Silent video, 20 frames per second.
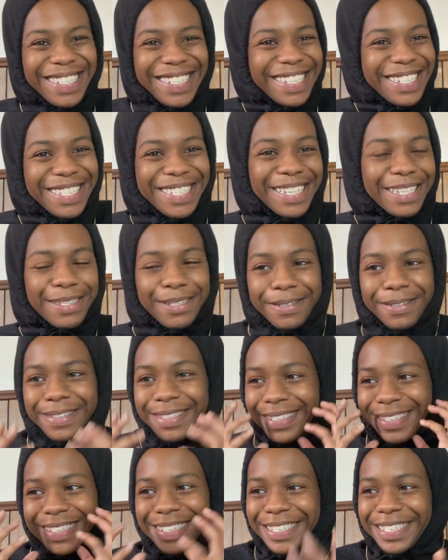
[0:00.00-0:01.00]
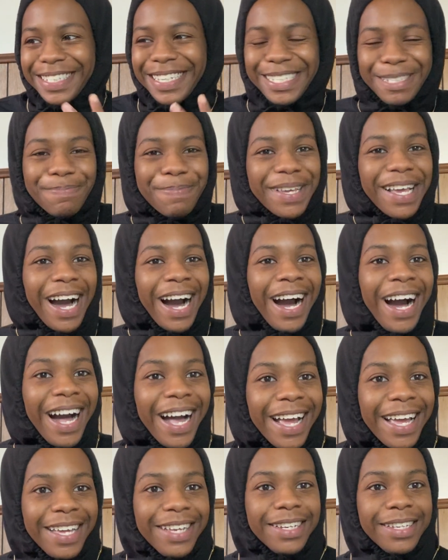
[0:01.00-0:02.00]
Just be
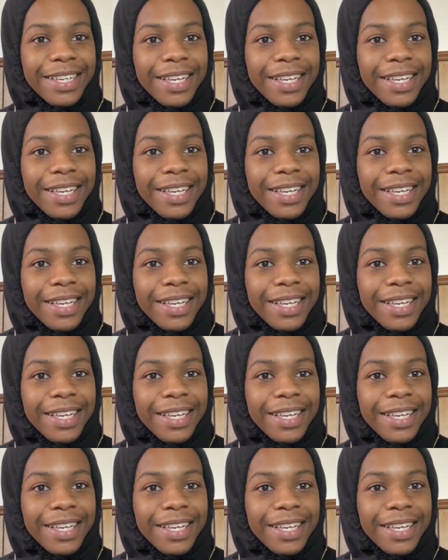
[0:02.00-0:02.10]
hot.